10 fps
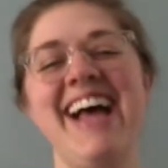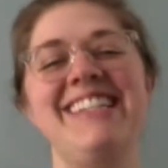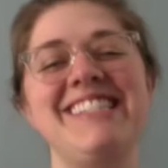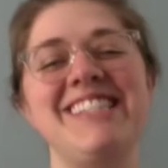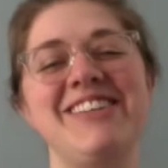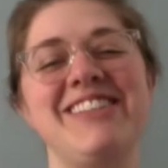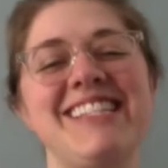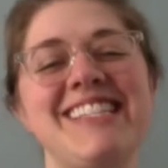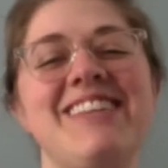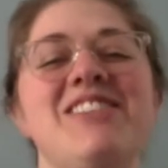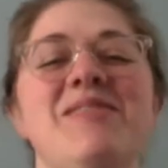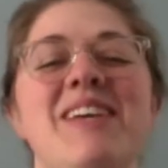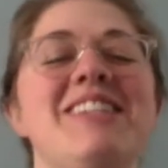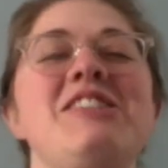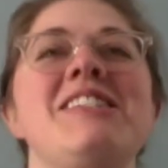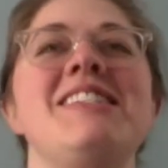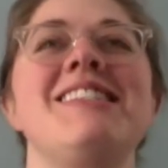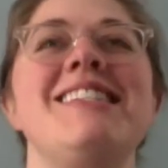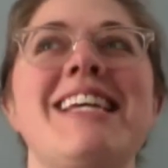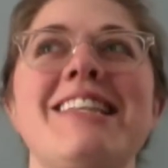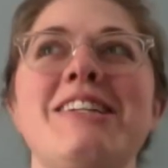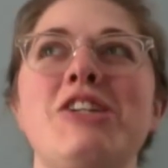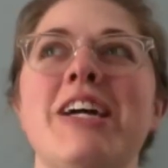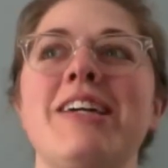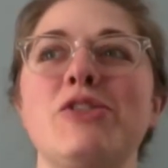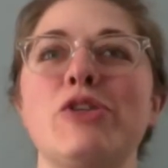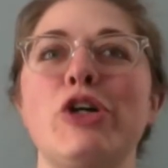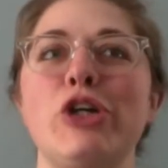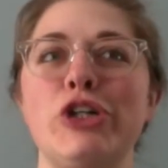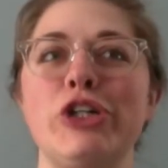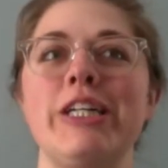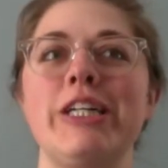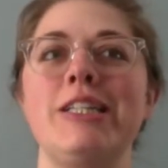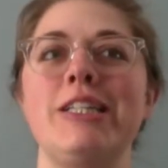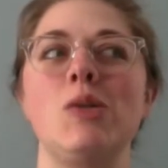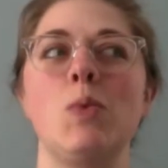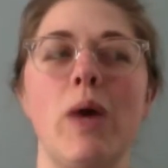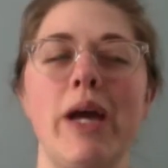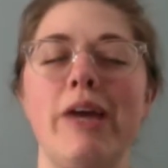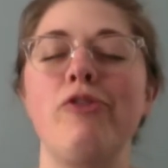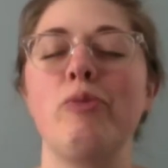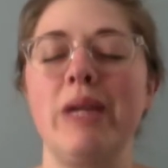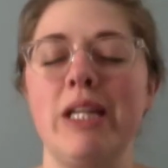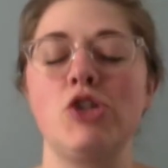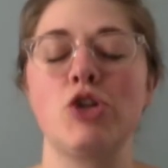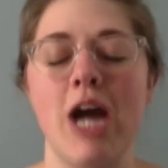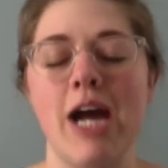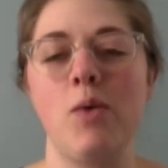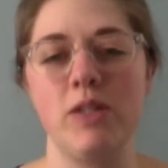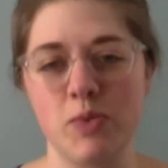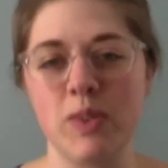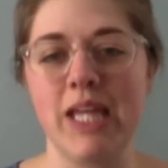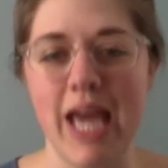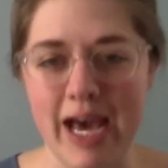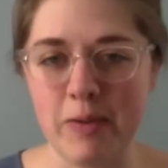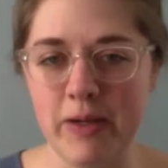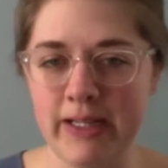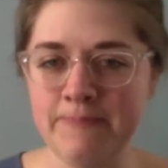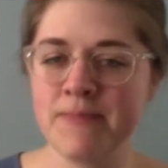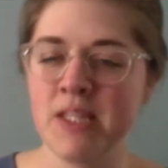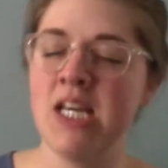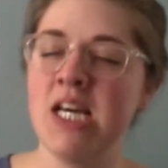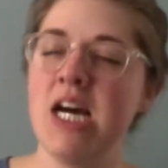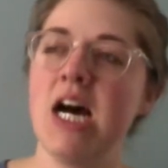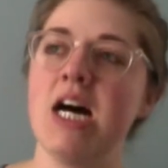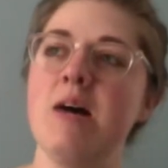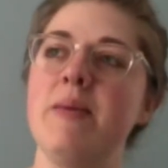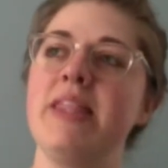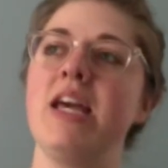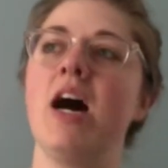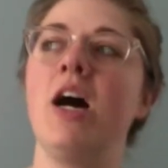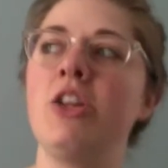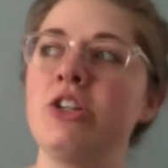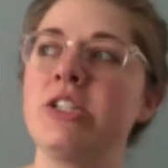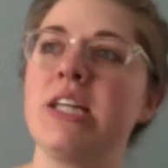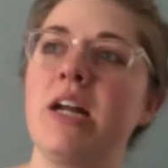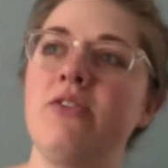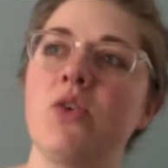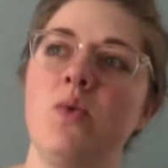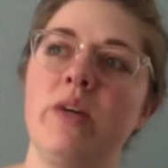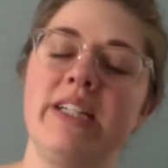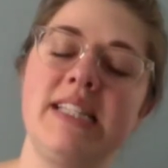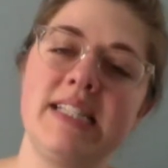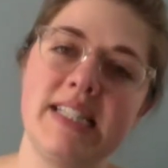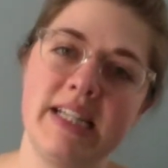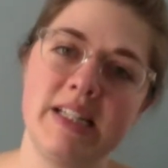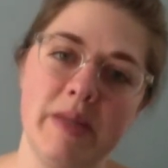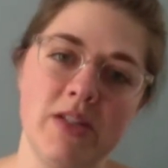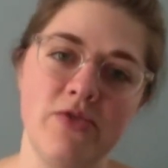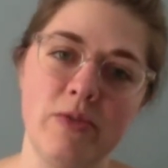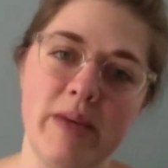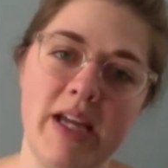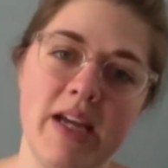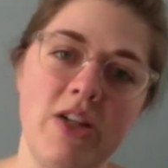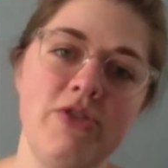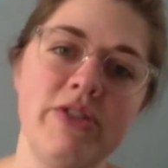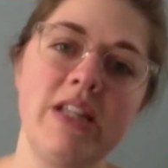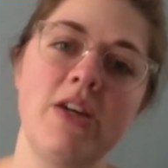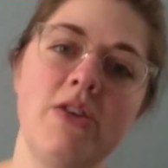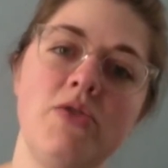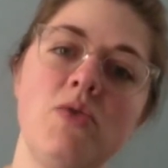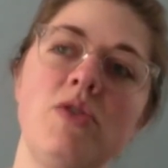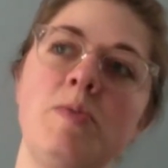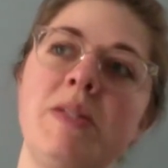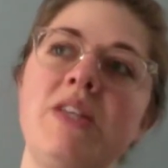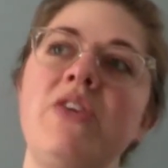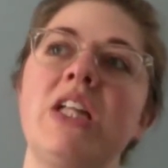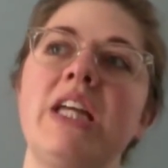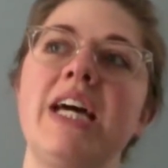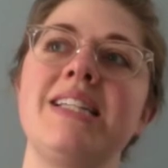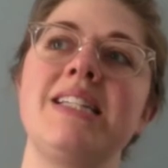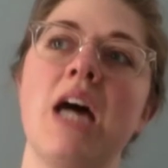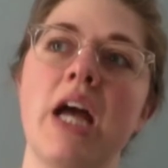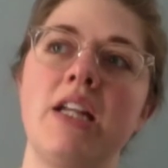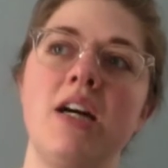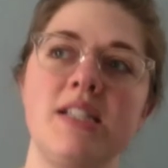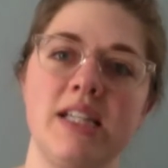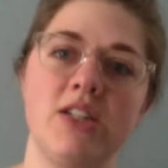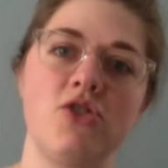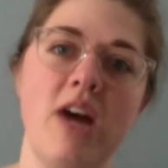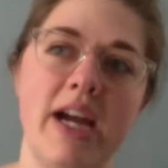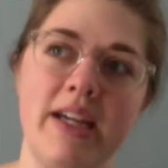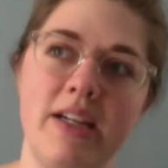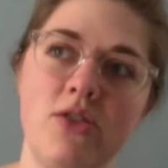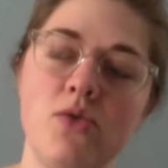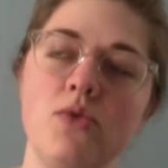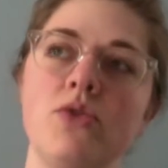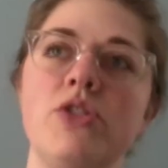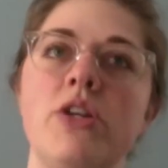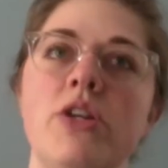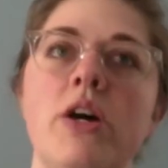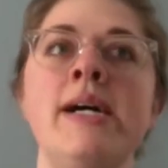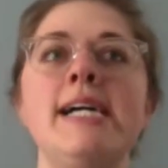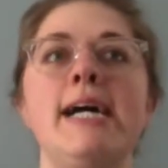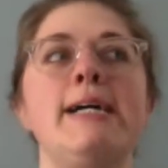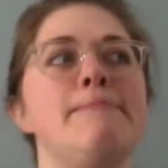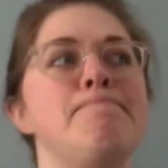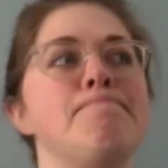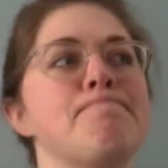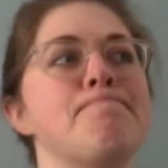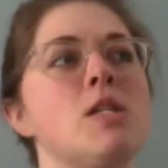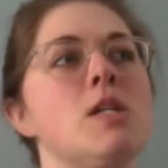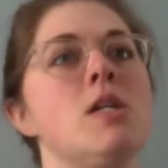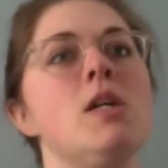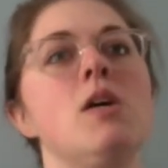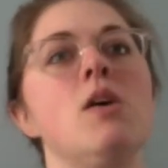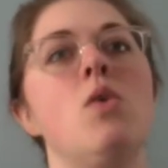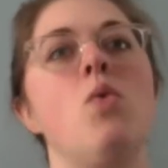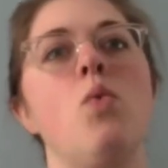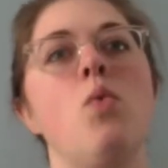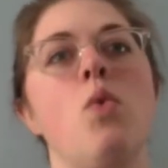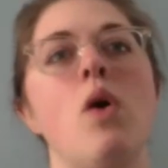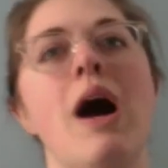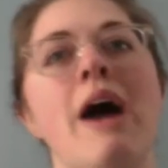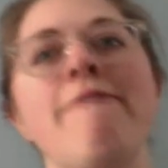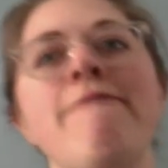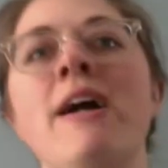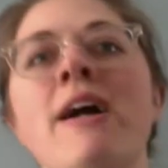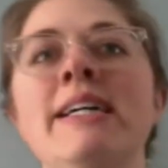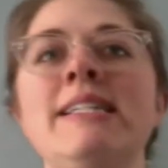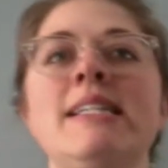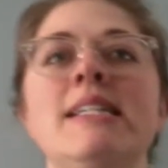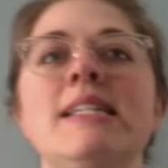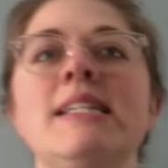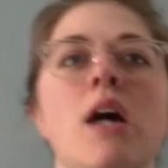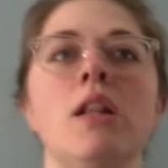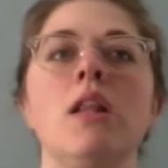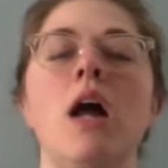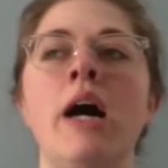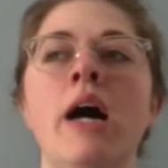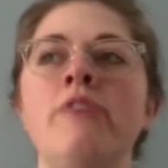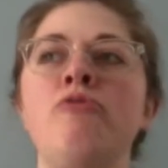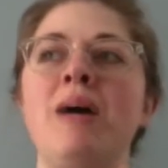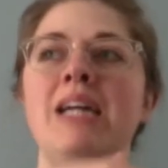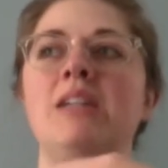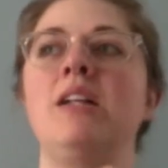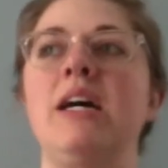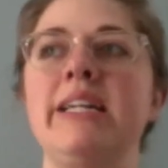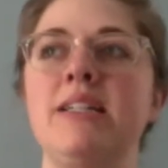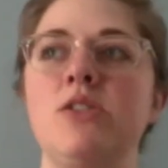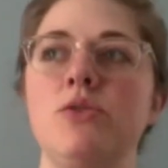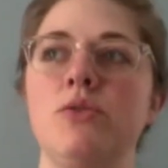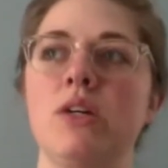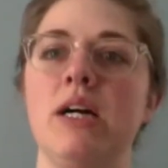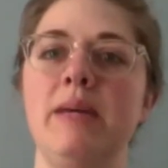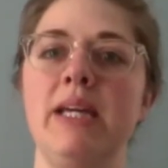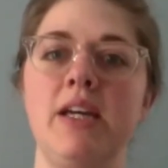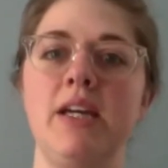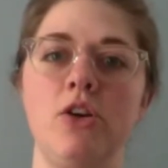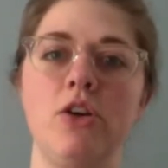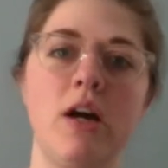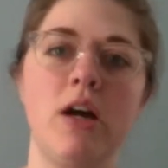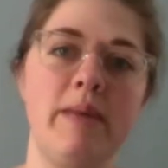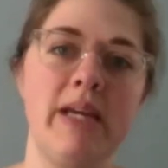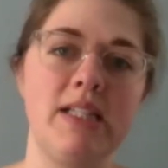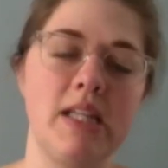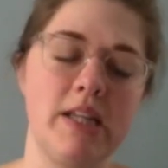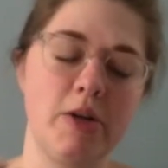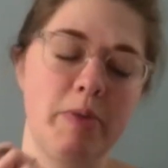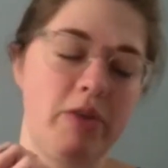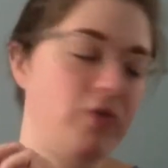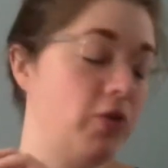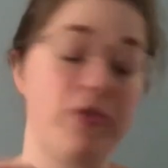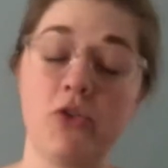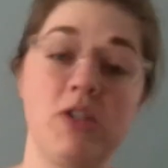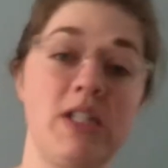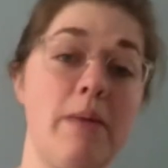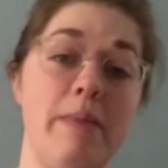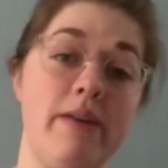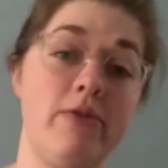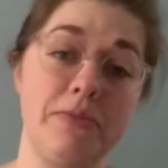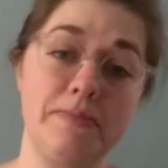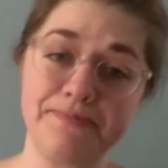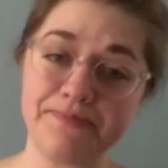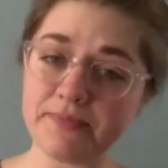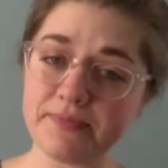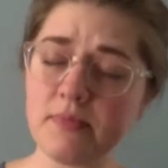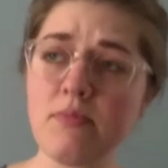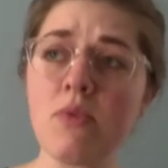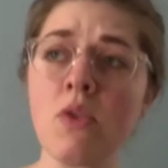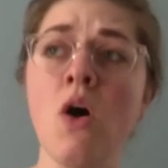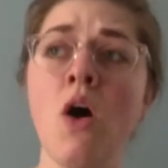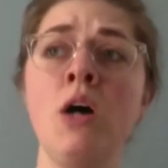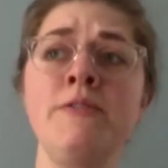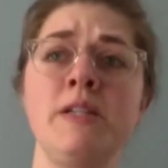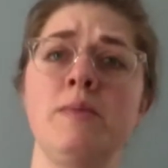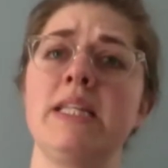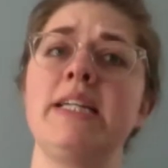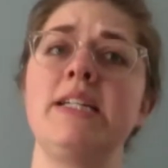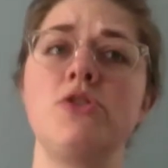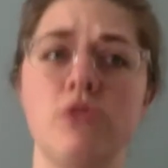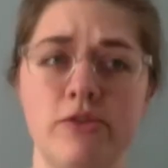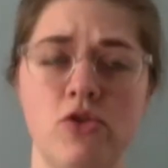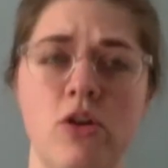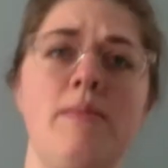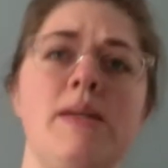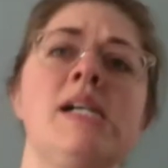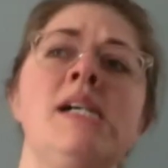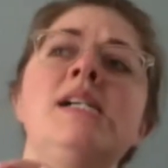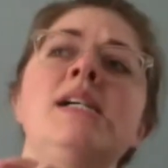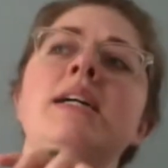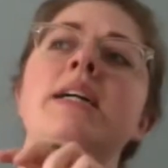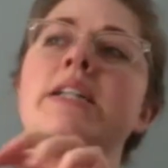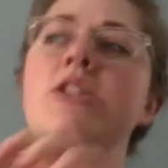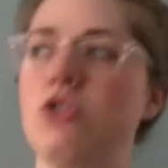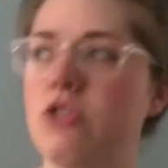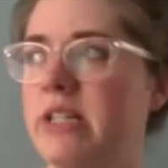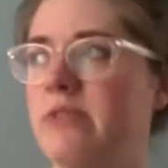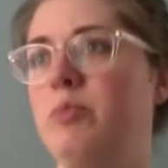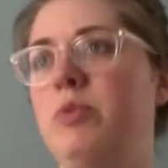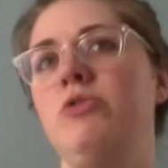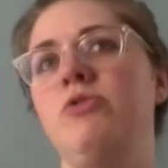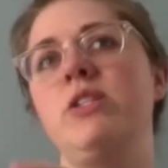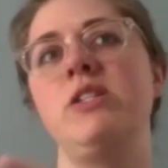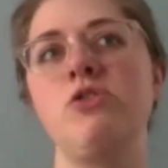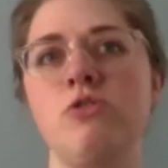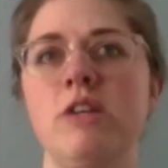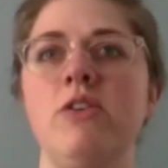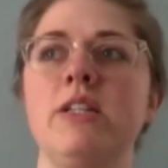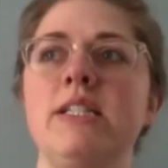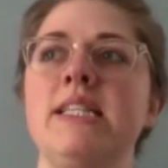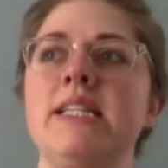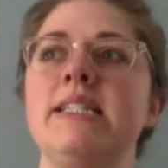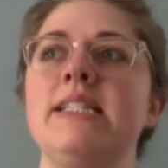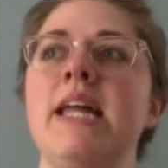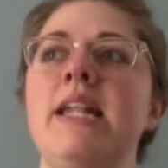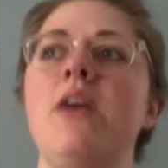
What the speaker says: And so this gives me, it's just the daily check-ins are a good way for me to track what's really happening. The other side of the coin is the assessments for me, and using those specifically as a diagnostic and tracking tool. So I find a lot of my clients who are coming in are coming to therapy for the first time ever, often with a history of trauma, history of abuse, history of all these things. And